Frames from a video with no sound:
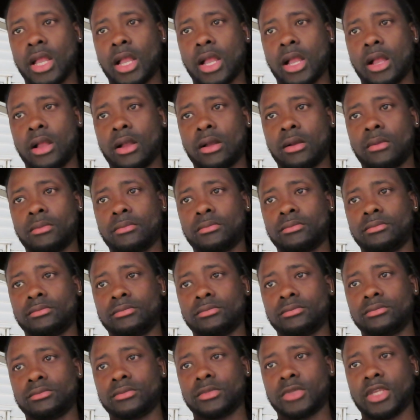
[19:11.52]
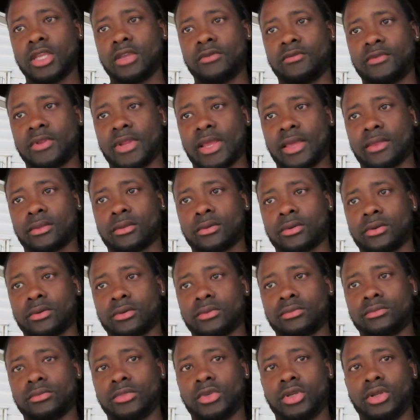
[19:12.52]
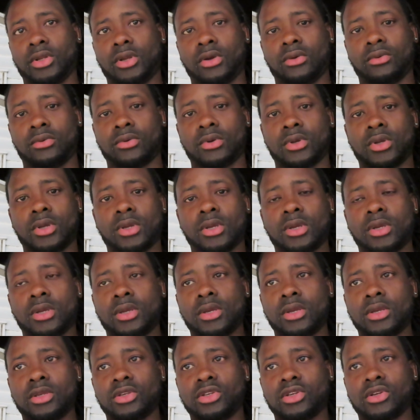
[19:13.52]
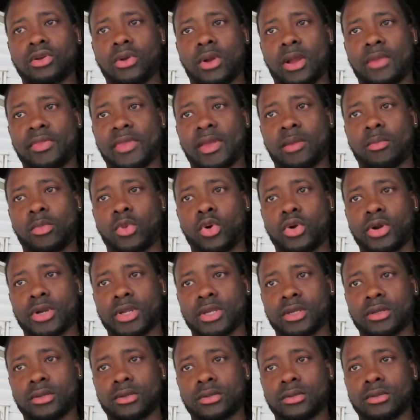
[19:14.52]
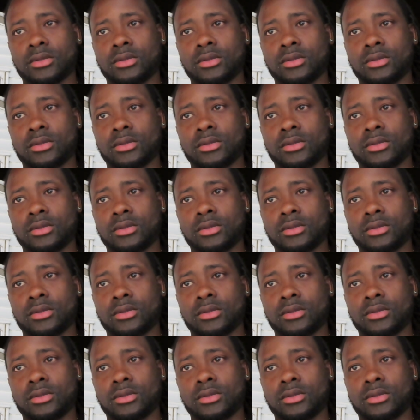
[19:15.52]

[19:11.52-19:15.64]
Um, even after, you know, she go out that morning.